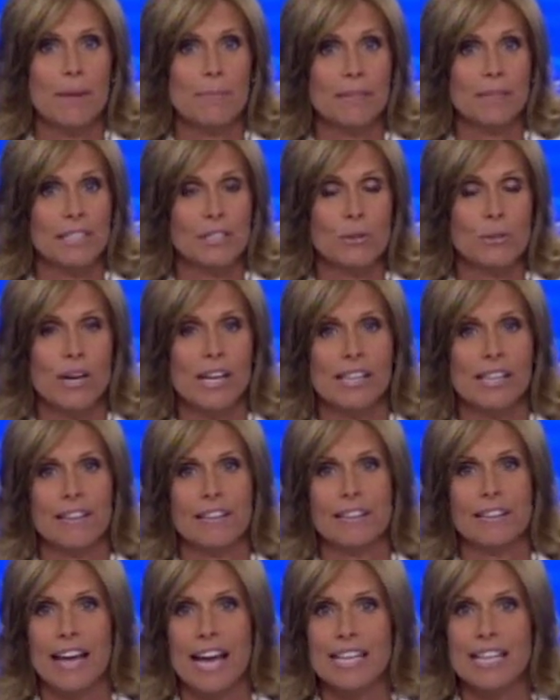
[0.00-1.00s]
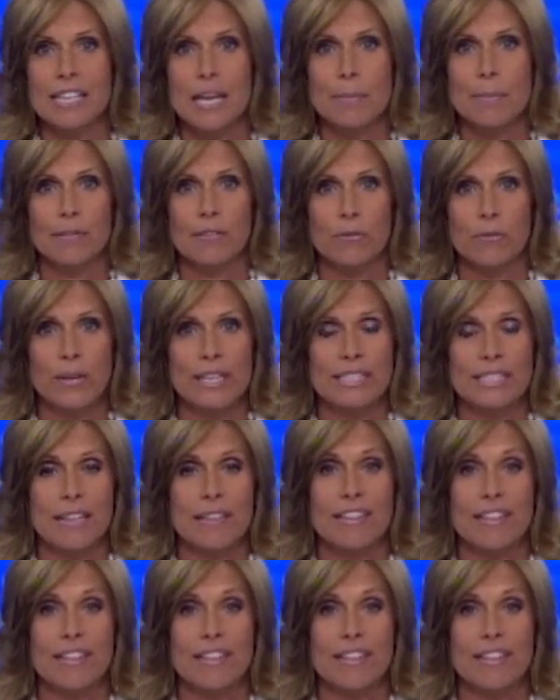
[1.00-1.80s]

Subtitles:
I'm Lynn Doyle. In the last couple of weeks,